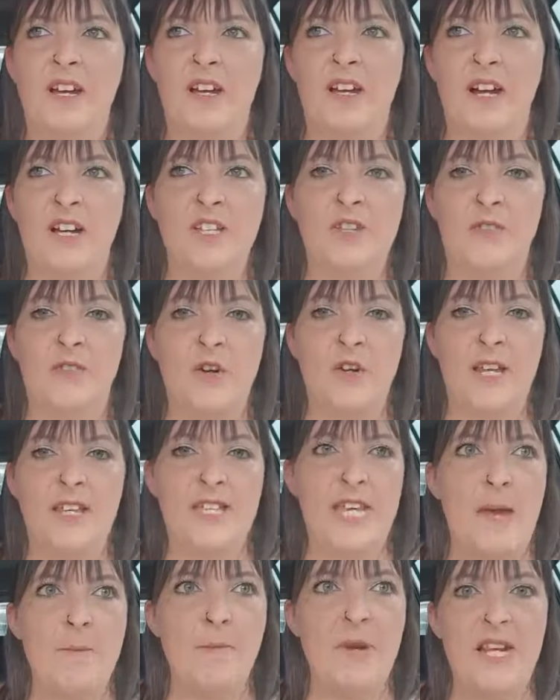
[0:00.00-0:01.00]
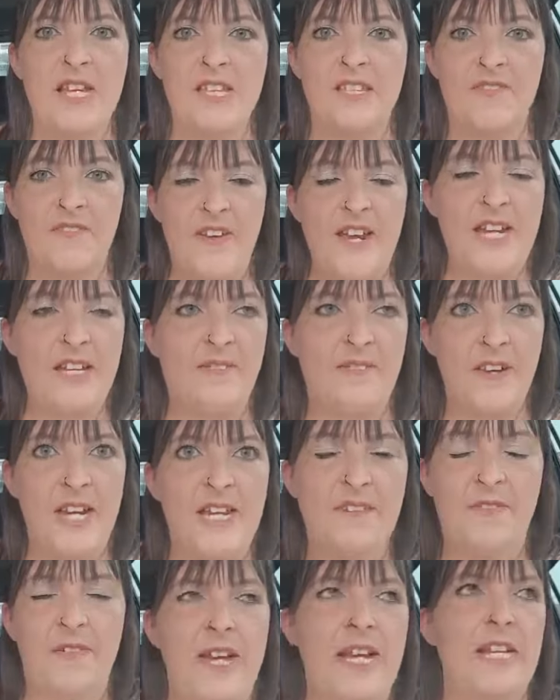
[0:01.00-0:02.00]
you've got like 10 minutes,
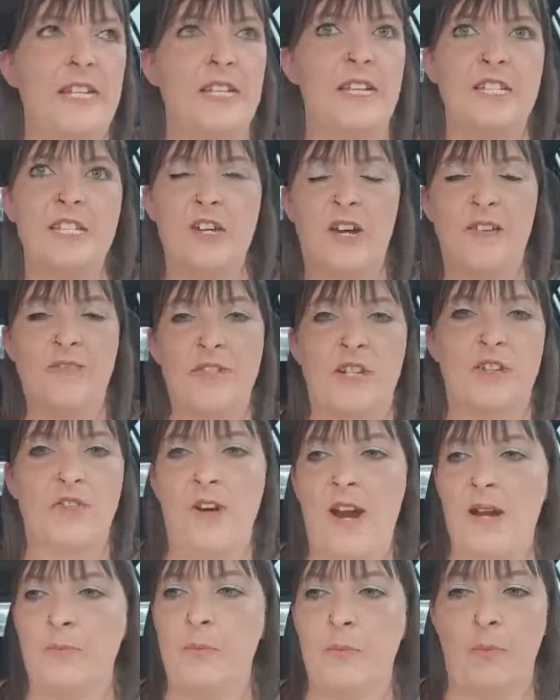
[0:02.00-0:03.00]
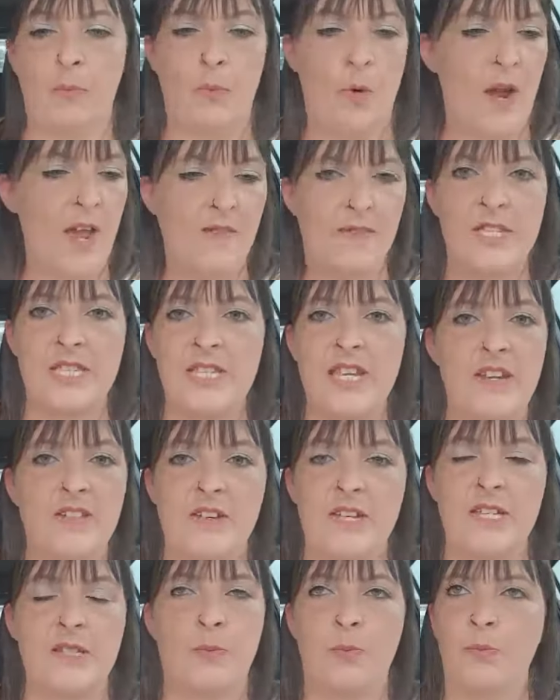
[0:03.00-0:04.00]
feed, and you have to grab whatever's
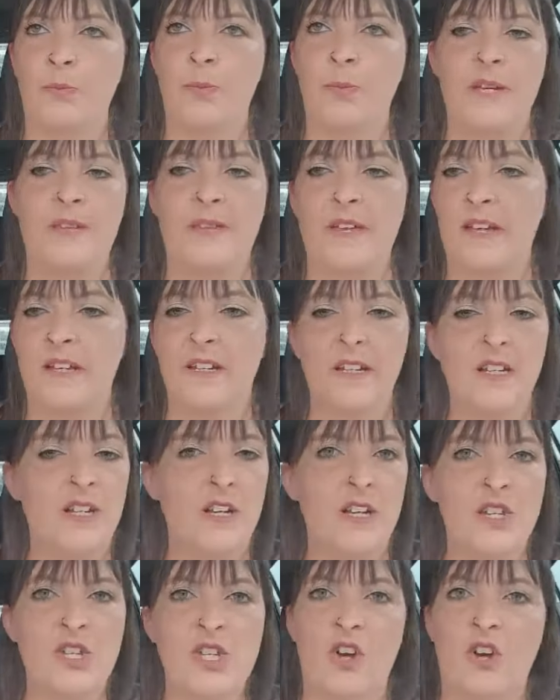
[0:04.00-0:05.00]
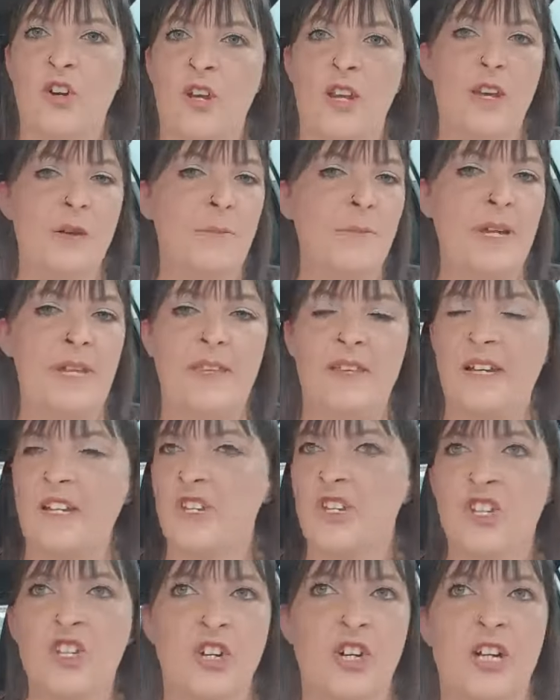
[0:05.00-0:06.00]
nearest, be that chocolate, be
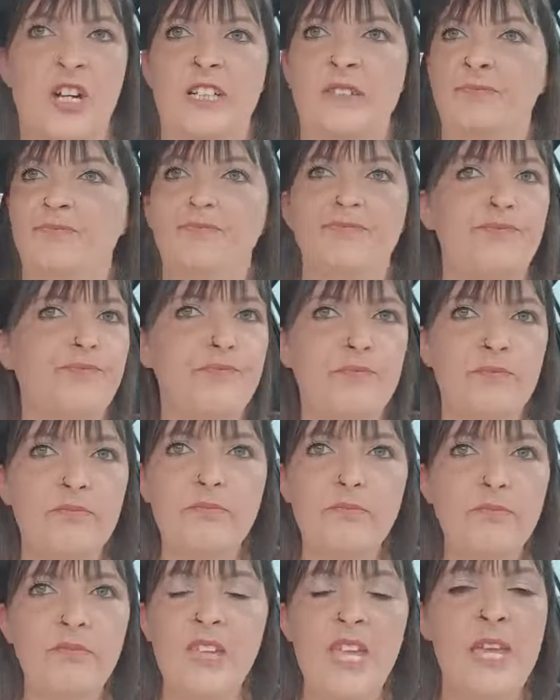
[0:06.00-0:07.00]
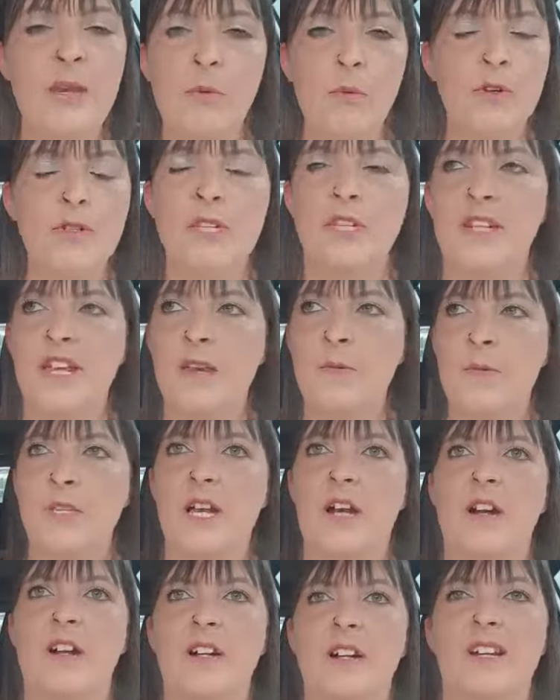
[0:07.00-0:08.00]
that sugar. It wasn't. It was
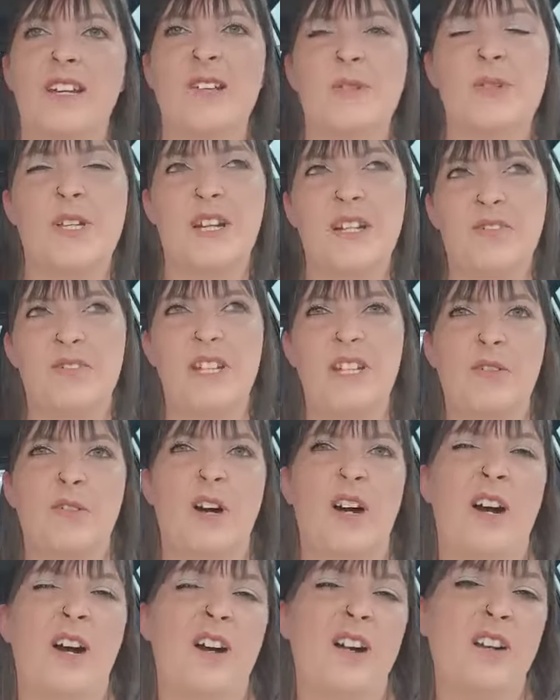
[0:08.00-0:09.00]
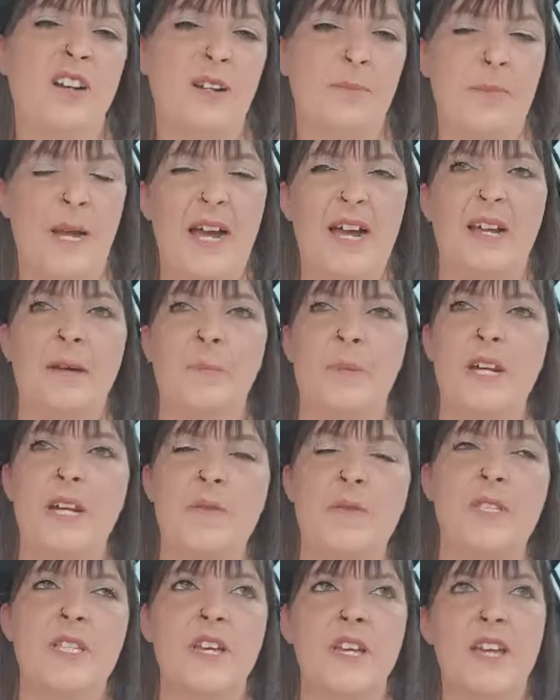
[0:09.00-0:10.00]
kind of a little hunger pang, but
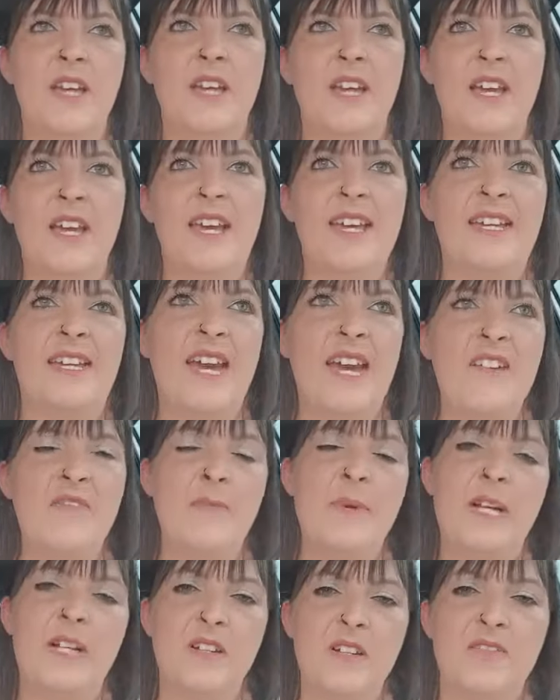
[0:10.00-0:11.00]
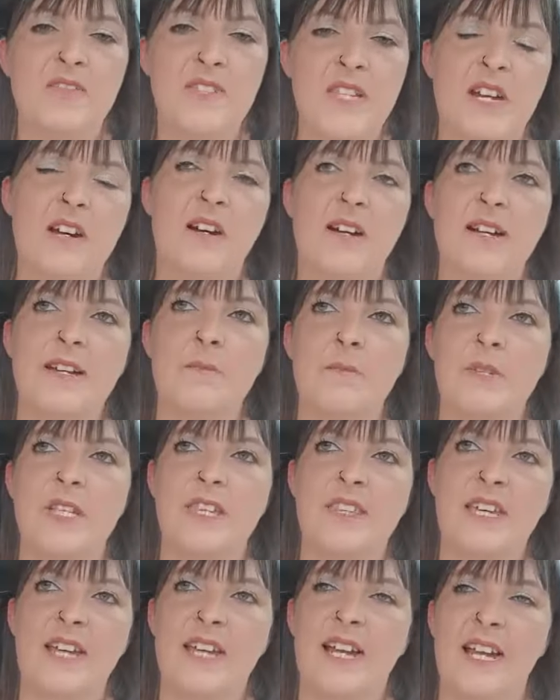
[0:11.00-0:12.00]
it gave me enough time
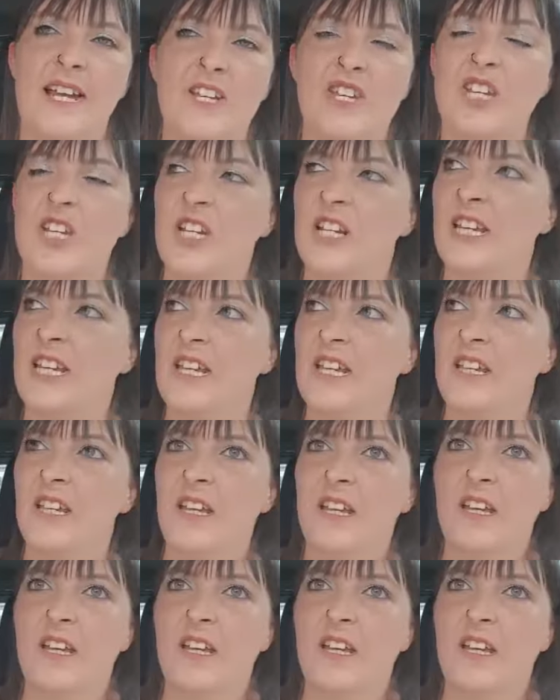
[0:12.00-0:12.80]
to think, actually,